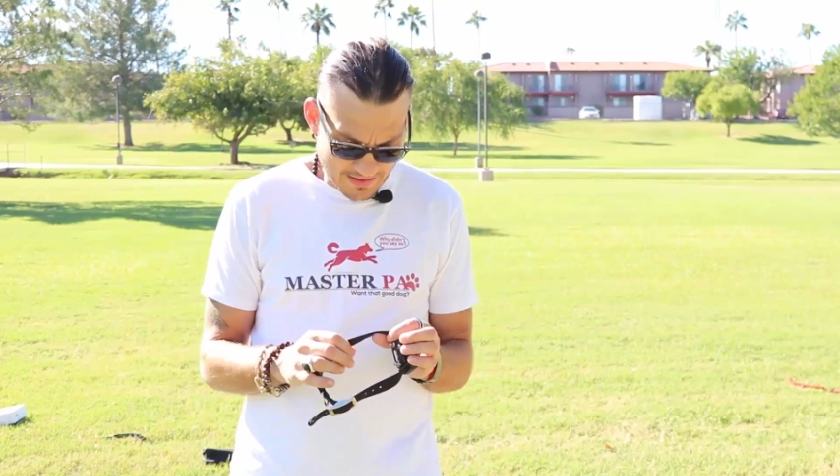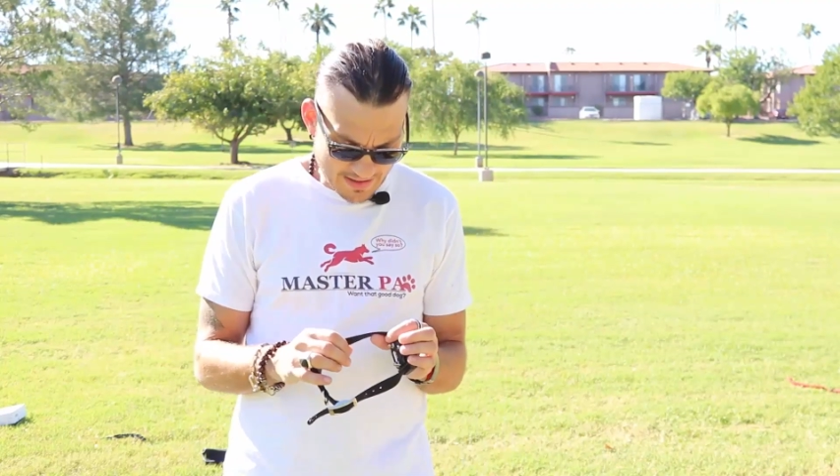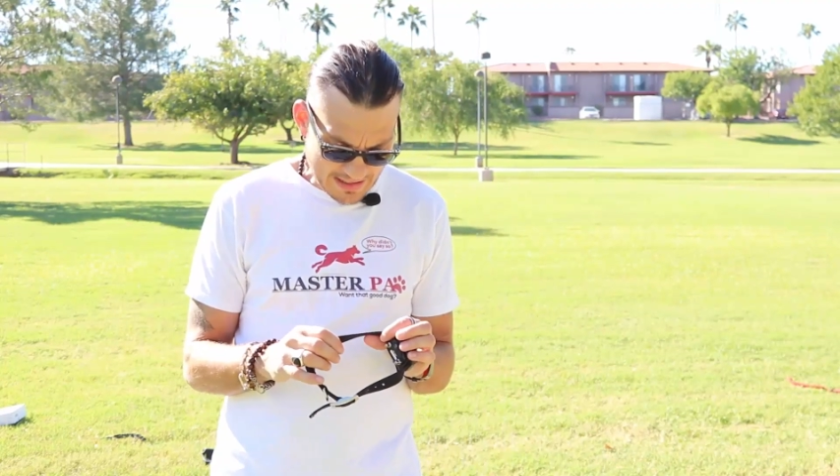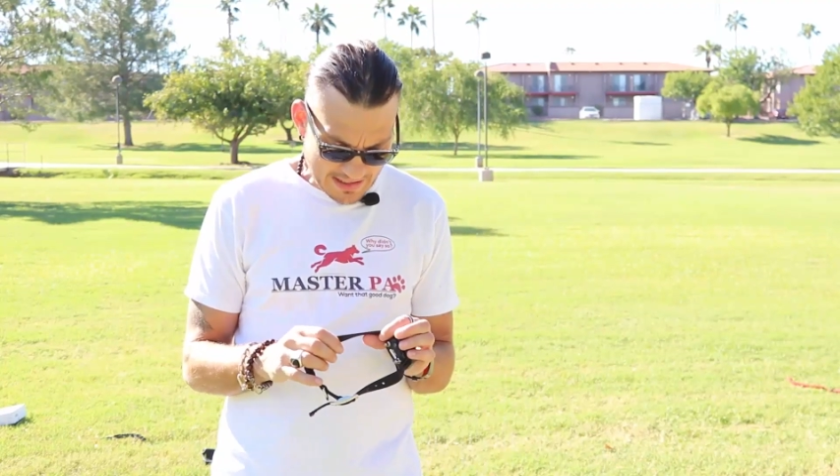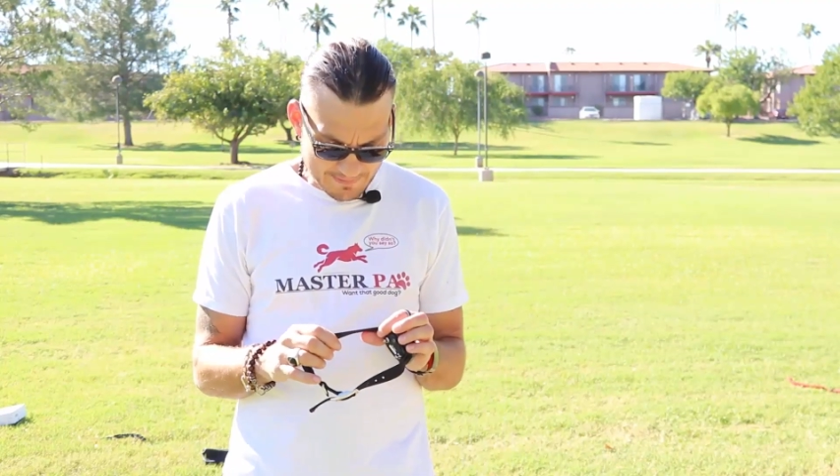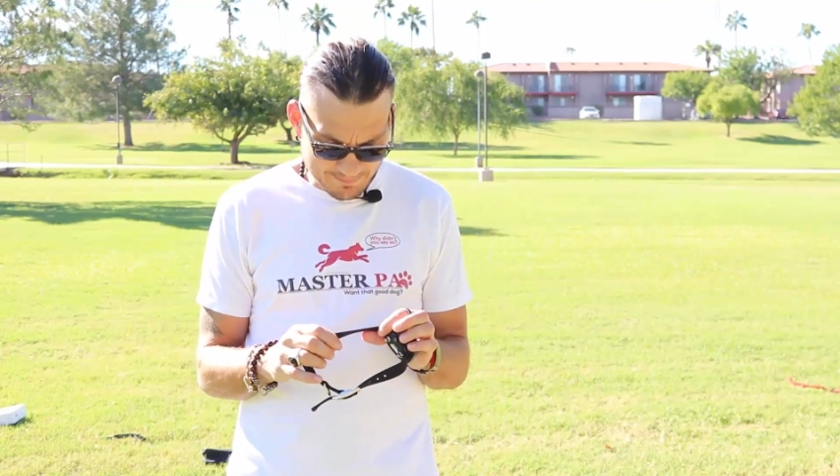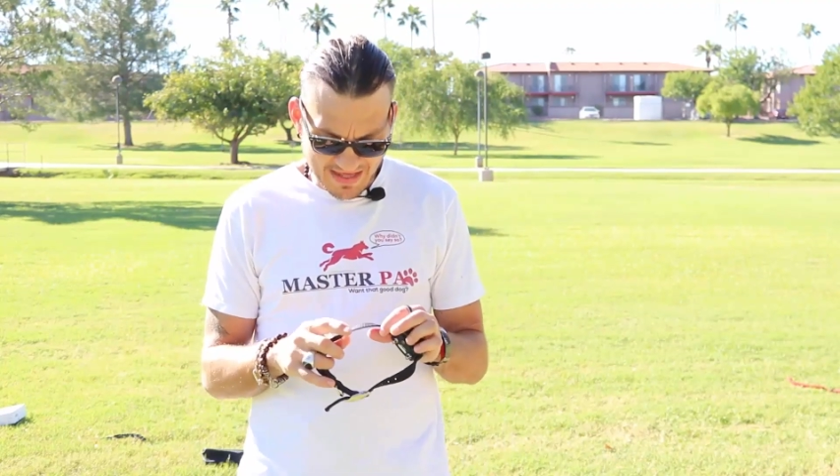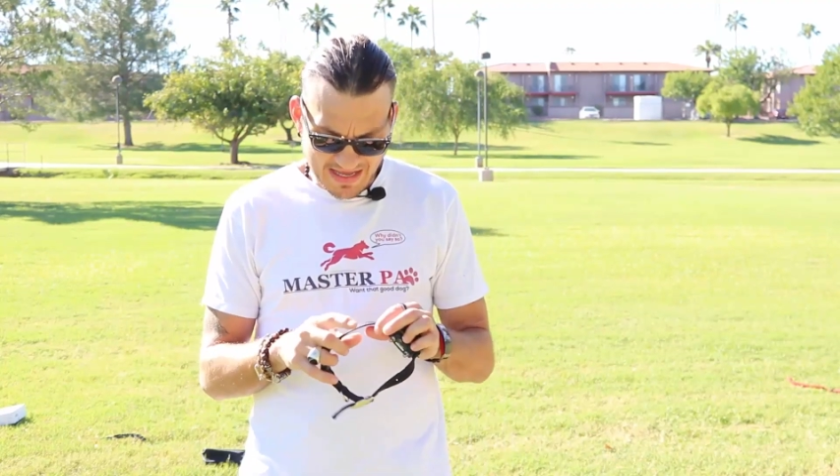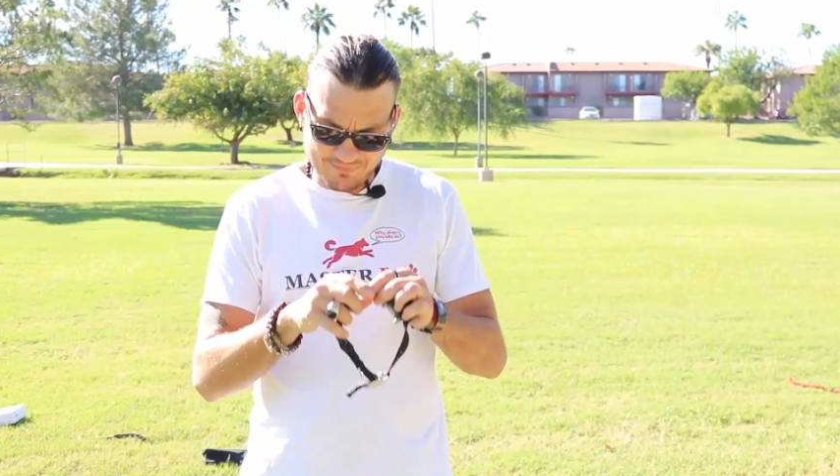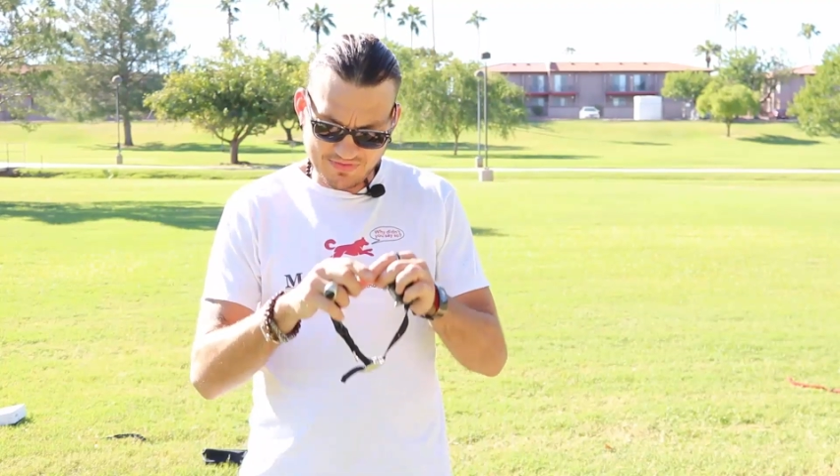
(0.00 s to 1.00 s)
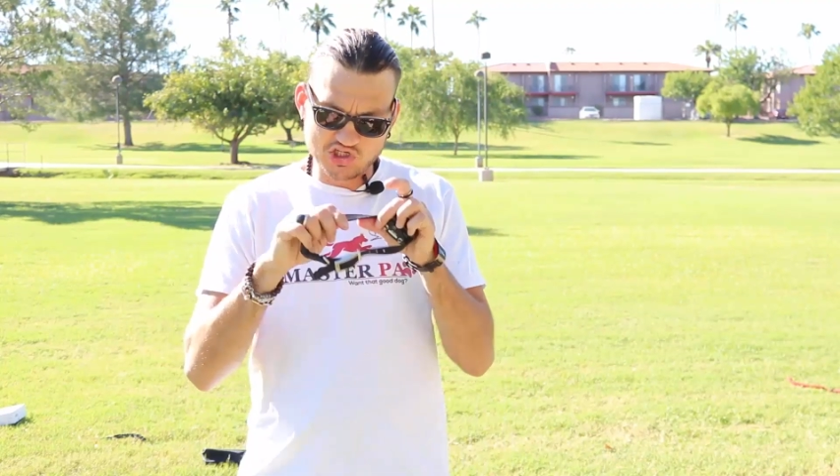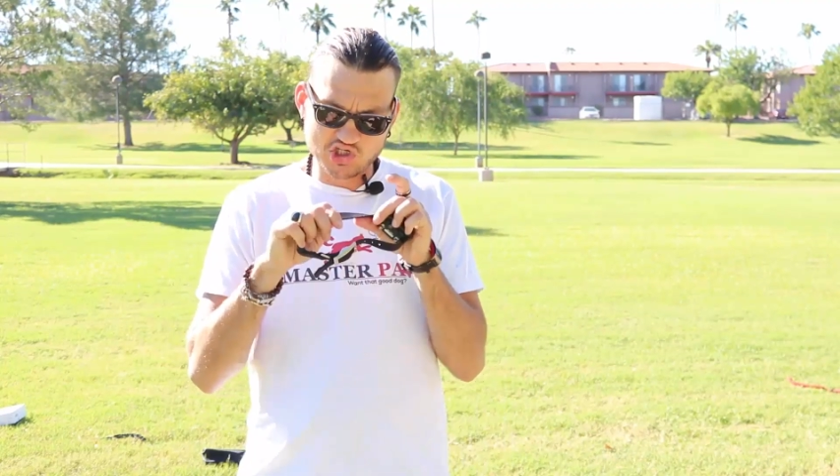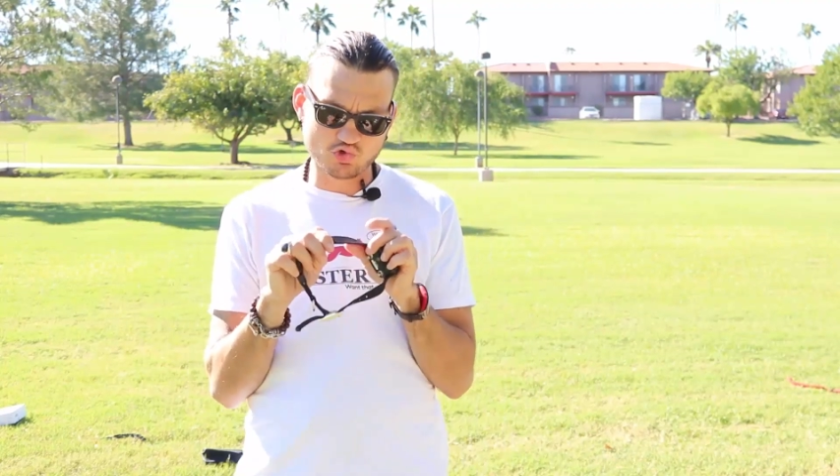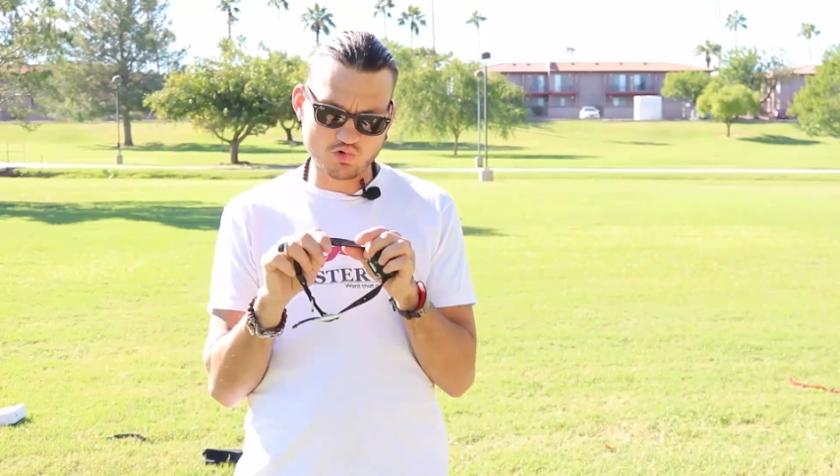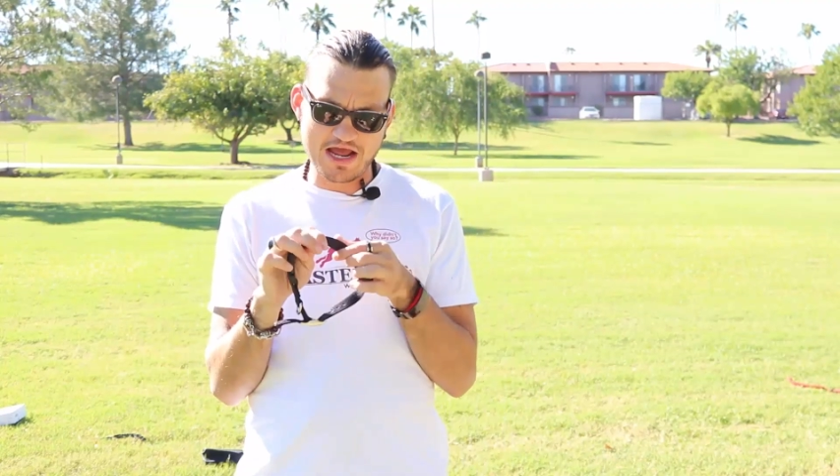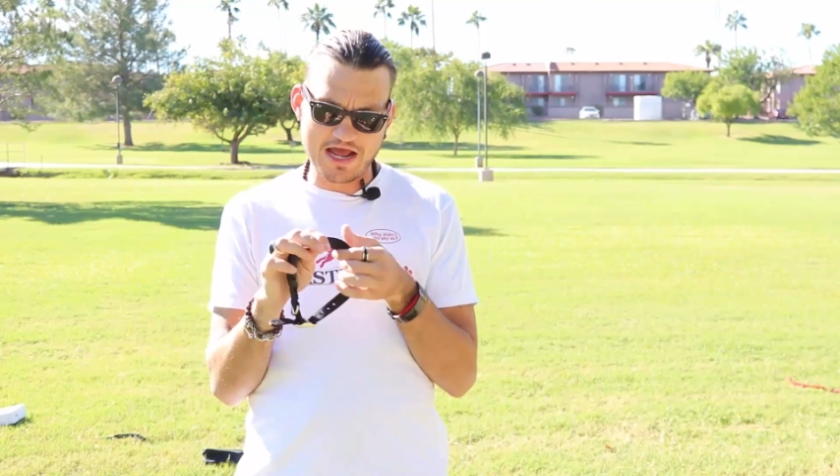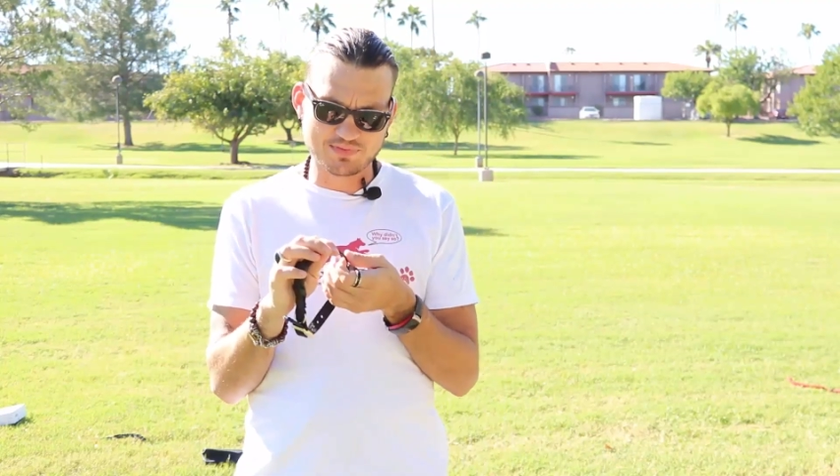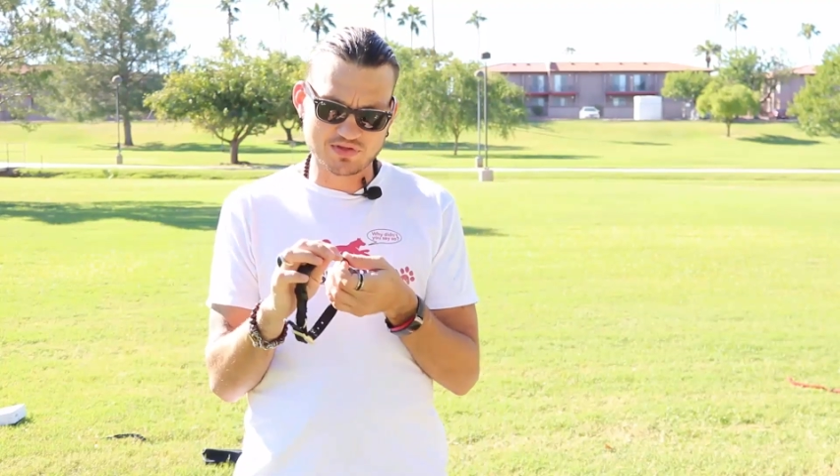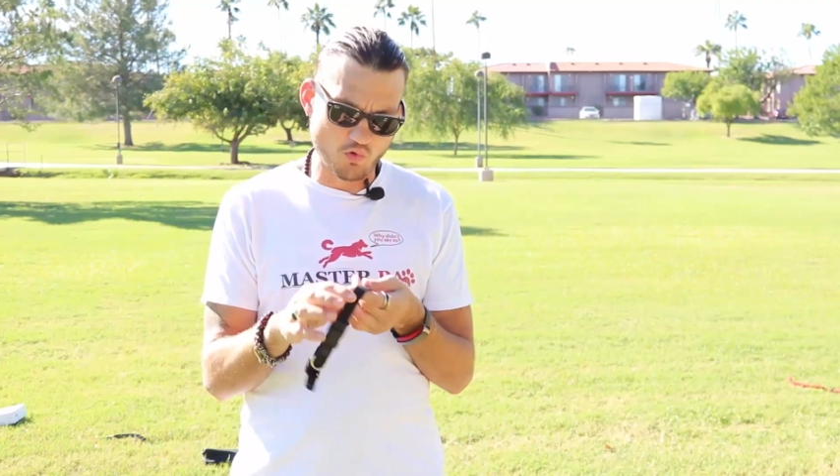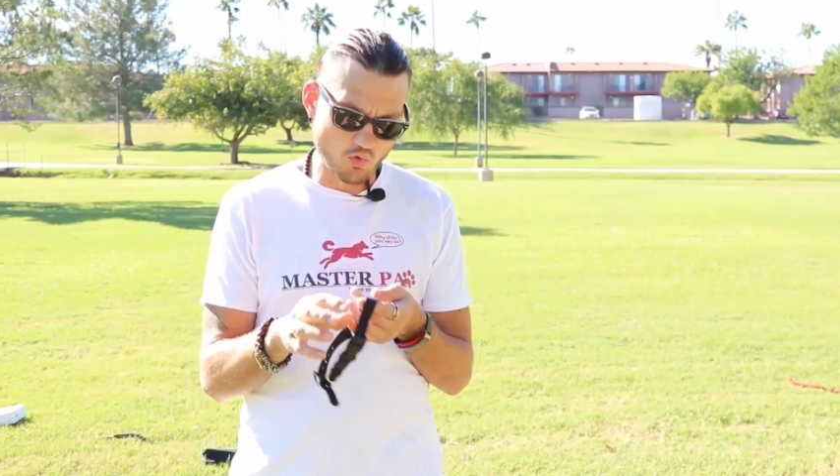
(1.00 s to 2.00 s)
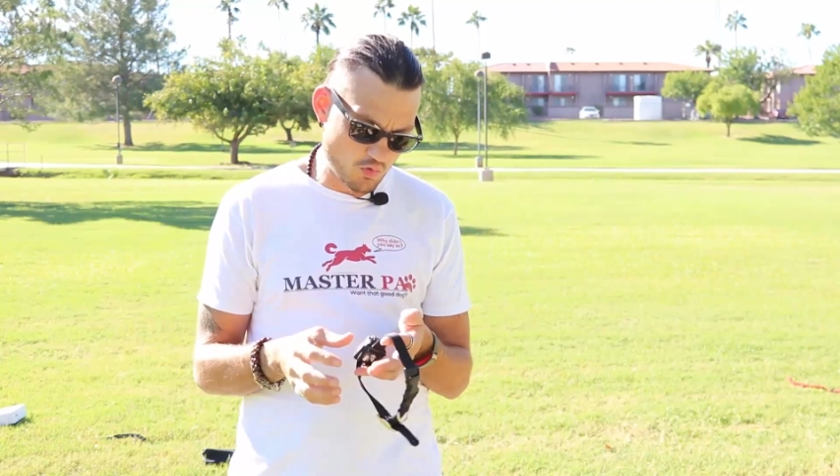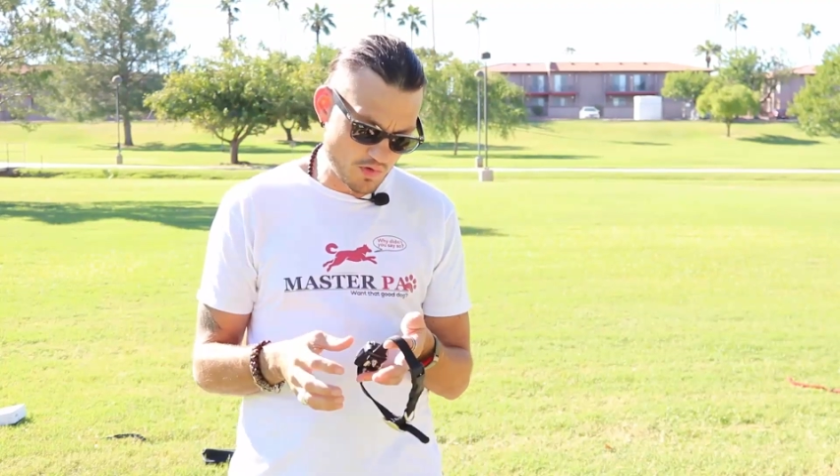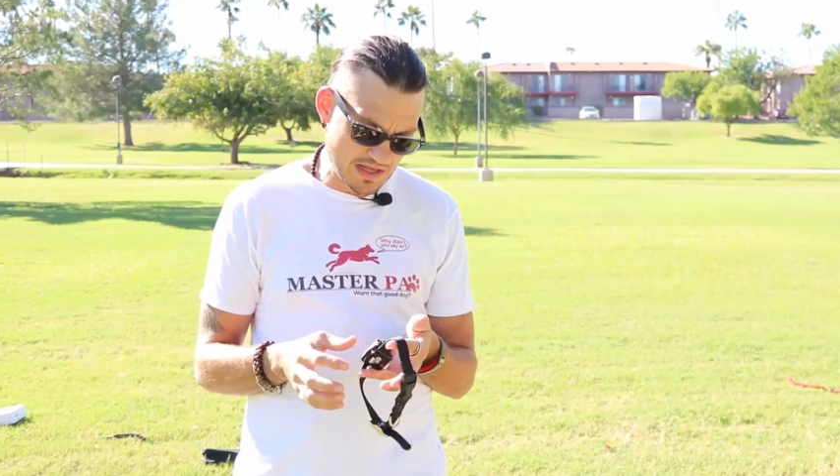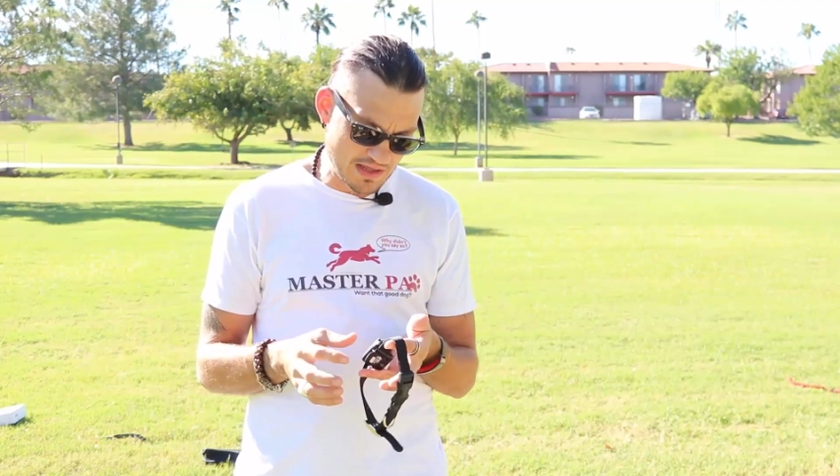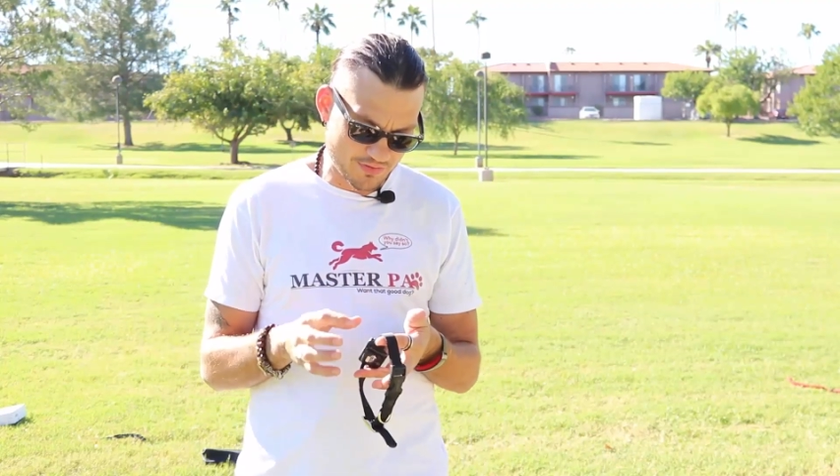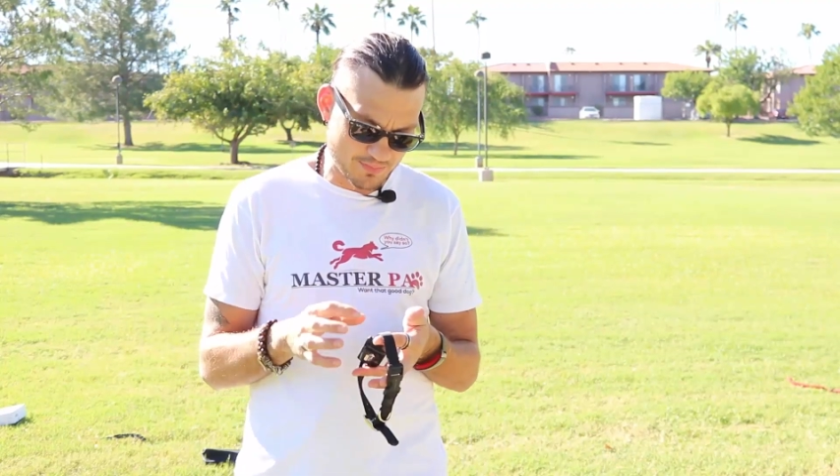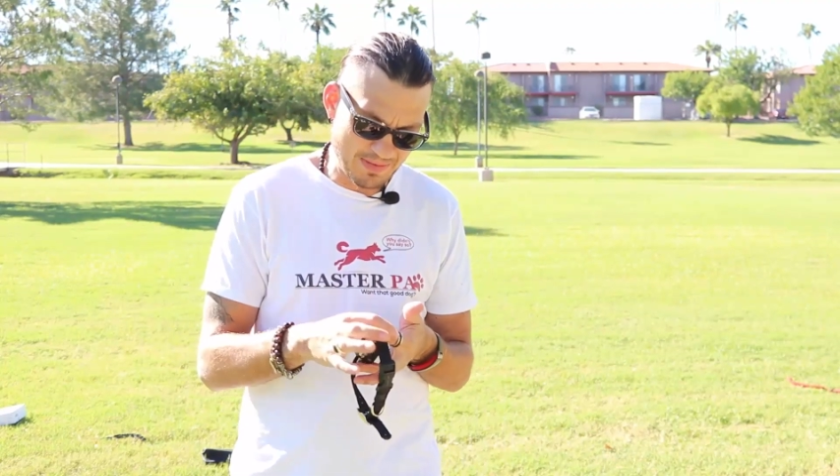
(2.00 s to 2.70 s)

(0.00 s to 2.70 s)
they have these straps with